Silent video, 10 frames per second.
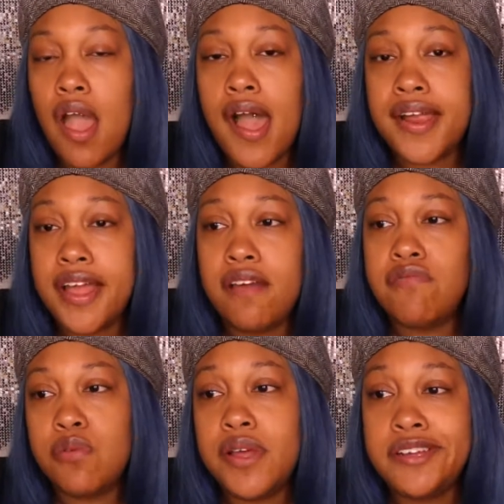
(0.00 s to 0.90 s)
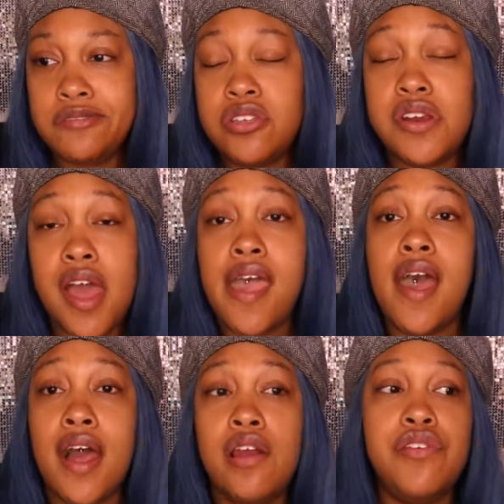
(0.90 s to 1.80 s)
I gave away tonight.
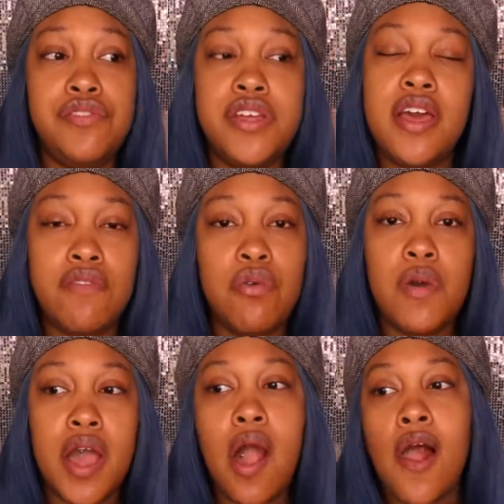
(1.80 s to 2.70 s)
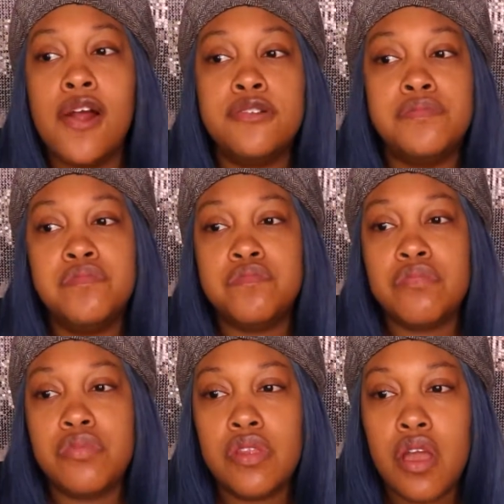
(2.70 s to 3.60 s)
I literally gave away
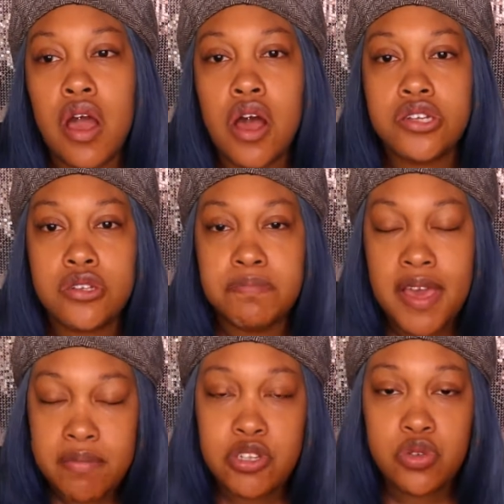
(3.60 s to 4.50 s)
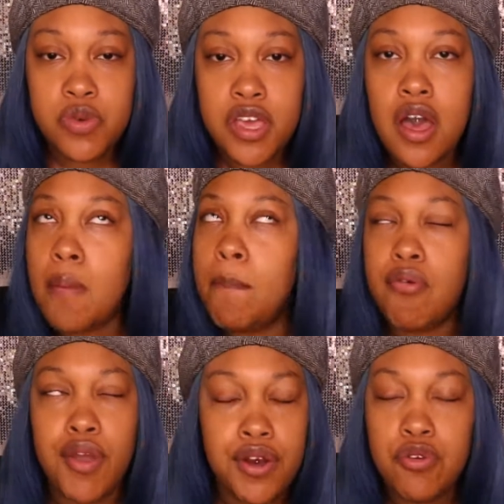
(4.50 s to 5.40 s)
a baby swing, a
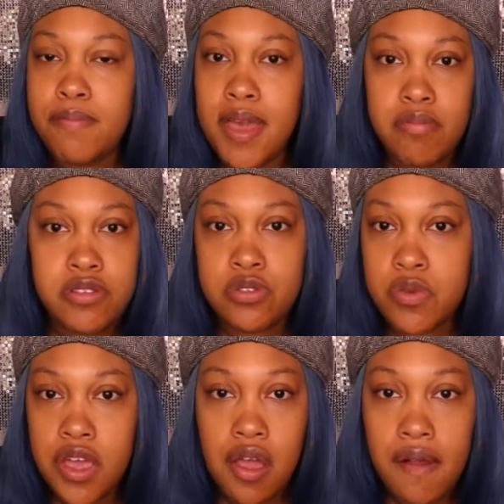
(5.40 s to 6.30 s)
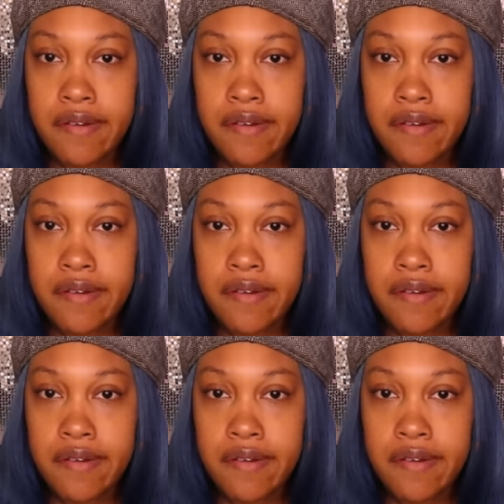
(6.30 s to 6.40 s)
brand new baby swing.